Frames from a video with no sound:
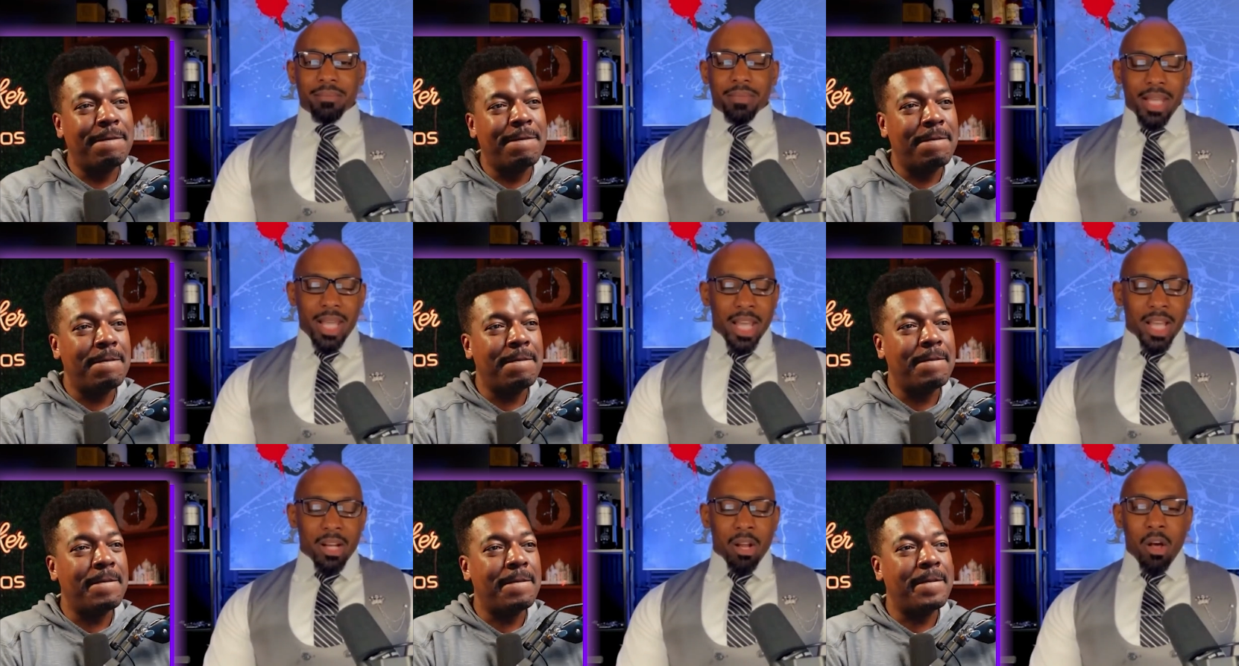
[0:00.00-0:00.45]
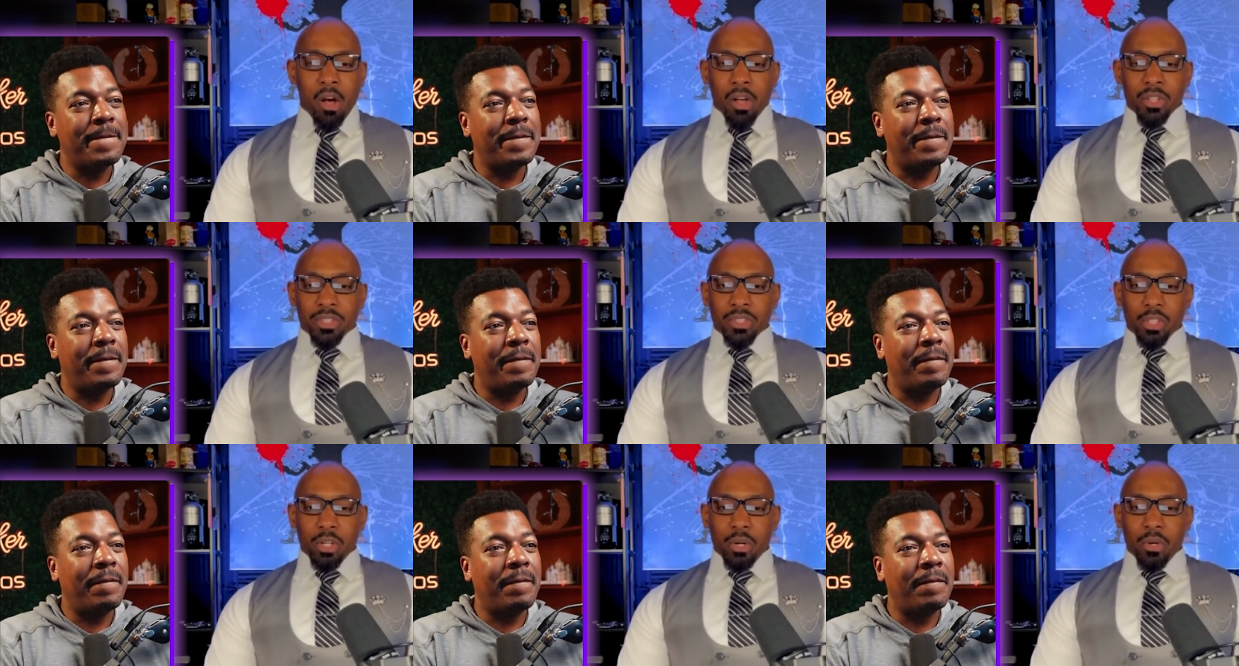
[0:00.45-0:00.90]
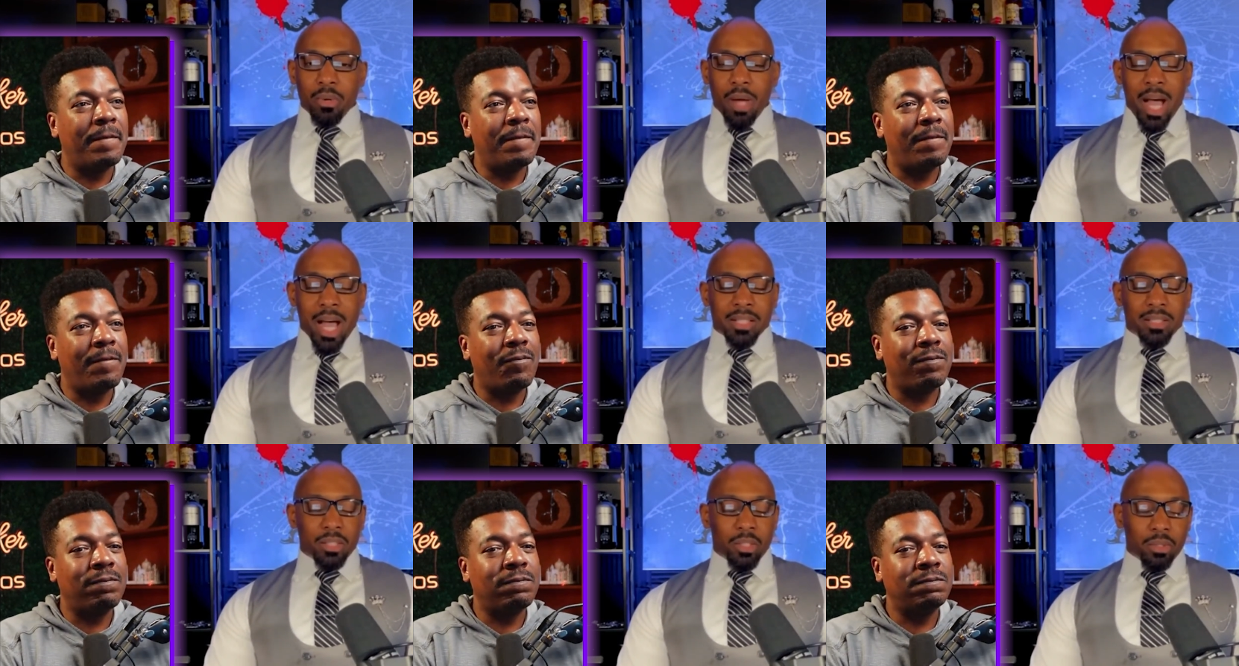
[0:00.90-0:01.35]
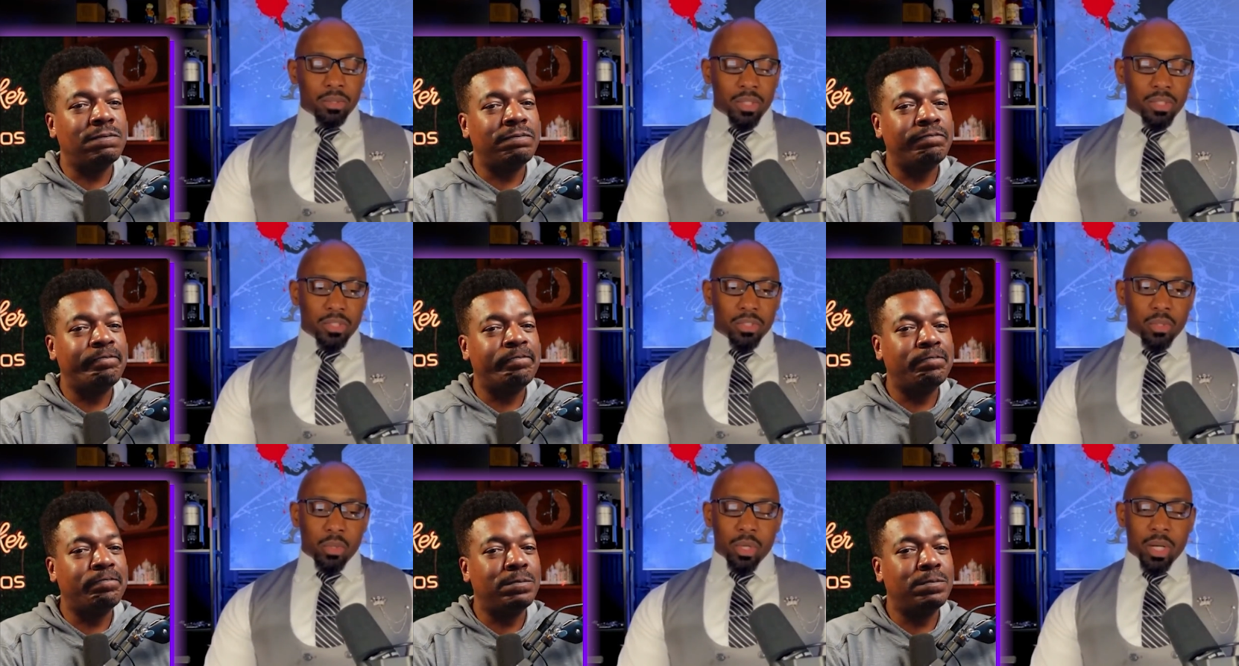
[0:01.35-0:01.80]
Speaker 1: And also, I told the
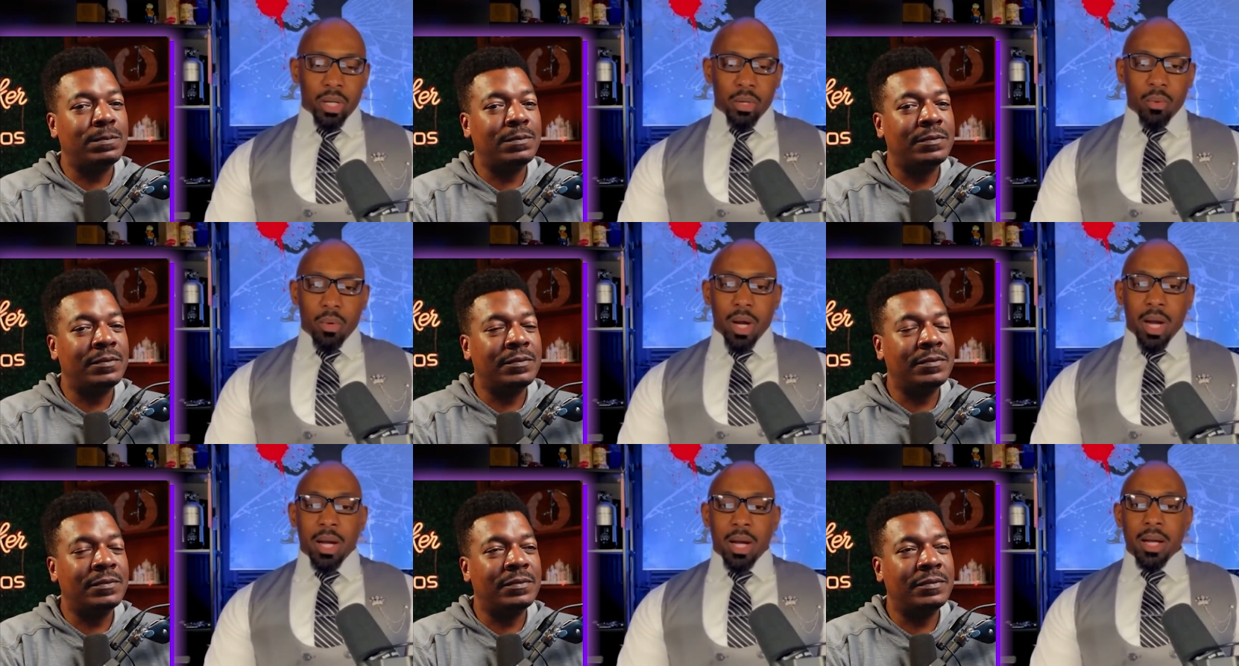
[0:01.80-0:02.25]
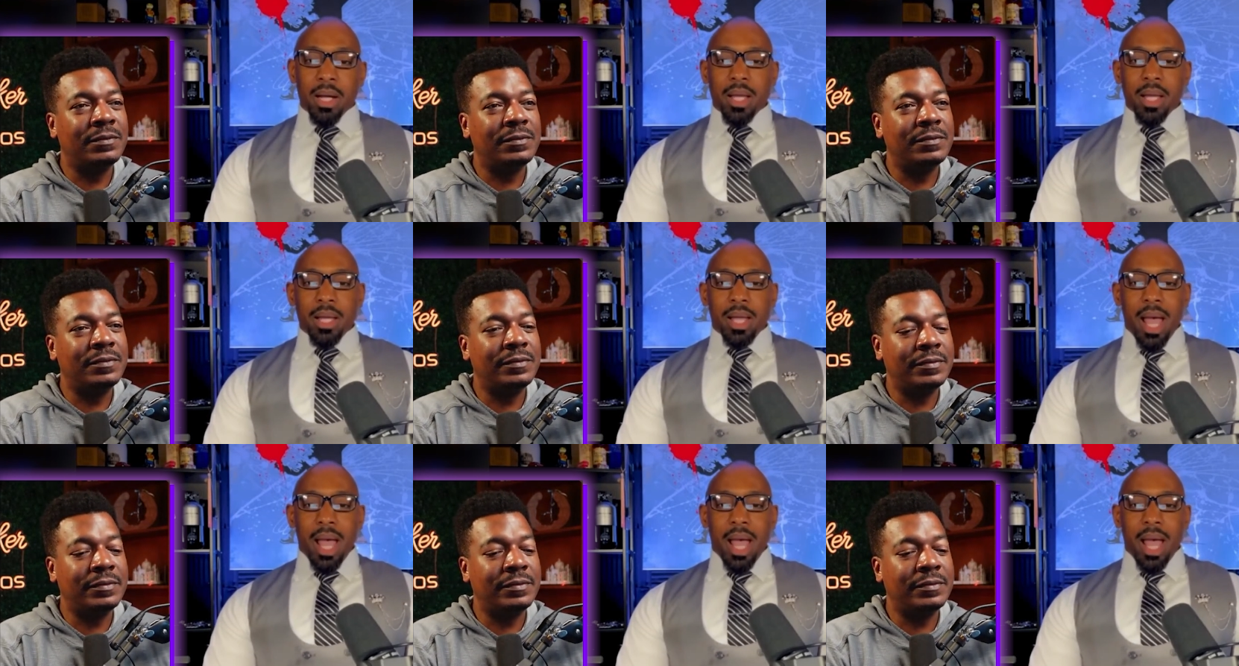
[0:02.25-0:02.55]
story where